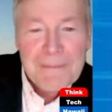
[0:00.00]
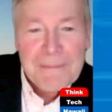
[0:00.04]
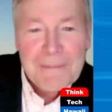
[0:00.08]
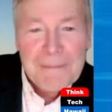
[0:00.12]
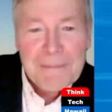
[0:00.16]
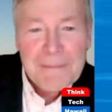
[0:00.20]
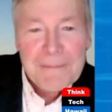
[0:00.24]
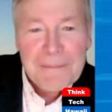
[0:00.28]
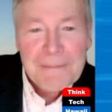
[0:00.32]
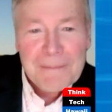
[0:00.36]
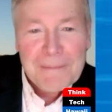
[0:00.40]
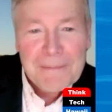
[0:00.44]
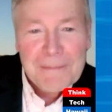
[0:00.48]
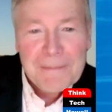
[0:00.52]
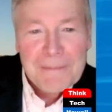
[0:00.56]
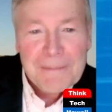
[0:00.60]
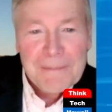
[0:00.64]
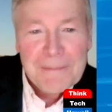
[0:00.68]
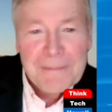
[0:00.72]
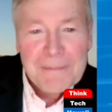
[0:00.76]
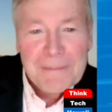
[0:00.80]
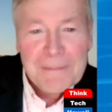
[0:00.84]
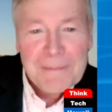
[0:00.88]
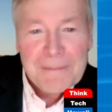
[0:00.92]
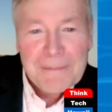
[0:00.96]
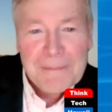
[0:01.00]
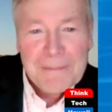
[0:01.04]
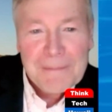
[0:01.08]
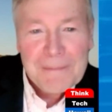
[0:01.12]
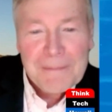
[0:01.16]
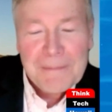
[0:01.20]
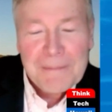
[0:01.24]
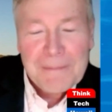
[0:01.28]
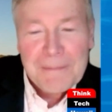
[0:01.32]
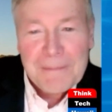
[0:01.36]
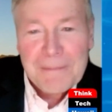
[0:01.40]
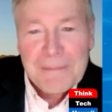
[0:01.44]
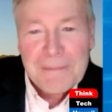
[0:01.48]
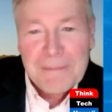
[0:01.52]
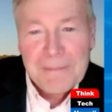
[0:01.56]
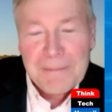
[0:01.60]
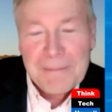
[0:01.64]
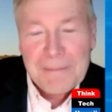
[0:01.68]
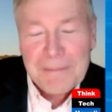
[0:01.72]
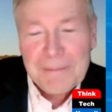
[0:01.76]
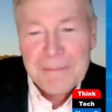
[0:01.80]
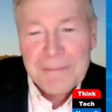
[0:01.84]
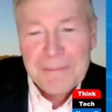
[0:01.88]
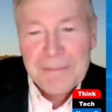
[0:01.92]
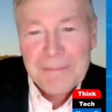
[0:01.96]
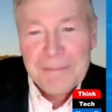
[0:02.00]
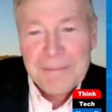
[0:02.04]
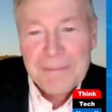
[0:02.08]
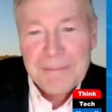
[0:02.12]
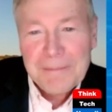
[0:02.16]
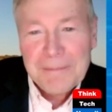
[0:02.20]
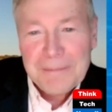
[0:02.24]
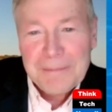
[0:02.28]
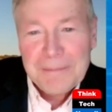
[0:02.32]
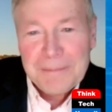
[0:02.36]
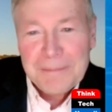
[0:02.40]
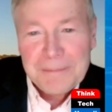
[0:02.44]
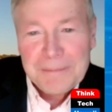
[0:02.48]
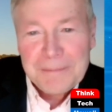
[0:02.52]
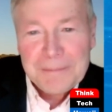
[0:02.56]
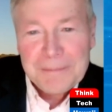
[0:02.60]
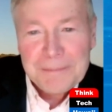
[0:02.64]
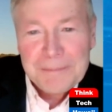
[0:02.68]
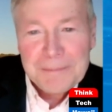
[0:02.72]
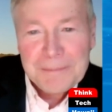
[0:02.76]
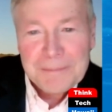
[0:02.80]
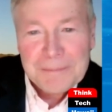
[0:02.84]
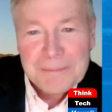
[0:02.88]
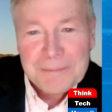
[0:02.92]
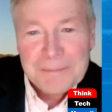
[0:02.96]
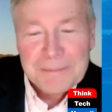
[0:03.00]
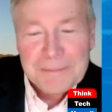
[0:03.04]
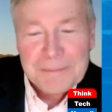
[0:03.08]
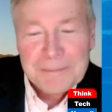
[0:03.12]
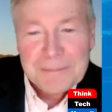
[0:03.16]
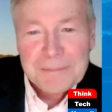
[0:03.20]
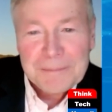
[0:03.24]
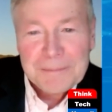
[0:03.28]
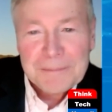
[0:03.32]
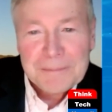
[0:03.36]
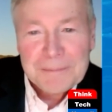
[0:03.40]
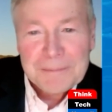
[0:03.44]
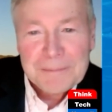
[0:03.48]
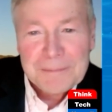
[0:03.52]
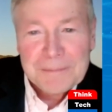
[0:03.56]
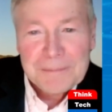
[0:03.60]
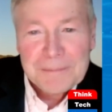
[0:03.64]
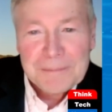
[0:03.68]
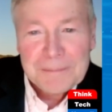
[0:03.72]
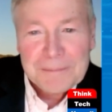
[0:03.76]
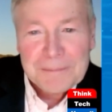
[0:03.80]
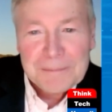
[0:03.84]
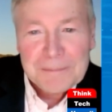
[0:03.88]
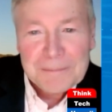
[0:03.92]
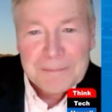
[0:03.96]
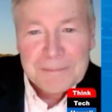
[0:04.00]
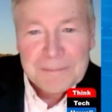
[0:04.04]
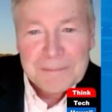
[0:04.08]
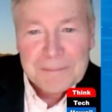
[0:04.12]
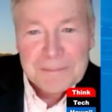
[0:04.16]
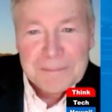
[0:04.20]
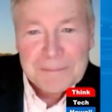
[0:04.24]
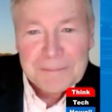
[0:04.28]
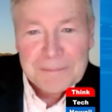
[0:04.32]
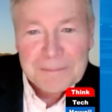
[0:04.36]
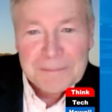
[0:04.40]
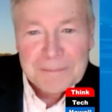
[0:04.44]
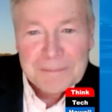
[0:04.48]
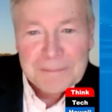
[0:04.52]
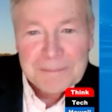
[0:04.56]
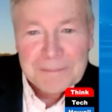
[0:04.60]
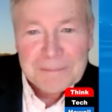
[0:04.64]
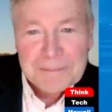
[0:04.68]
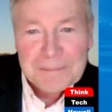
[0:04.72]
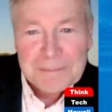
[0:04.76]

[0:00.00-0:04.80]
[no speech]